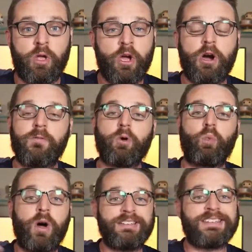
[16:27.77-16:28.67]
over
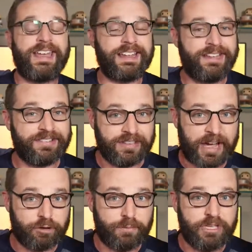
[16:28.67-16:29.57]
what data is allowed
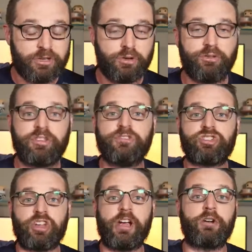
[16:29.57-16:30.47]
to be used and shared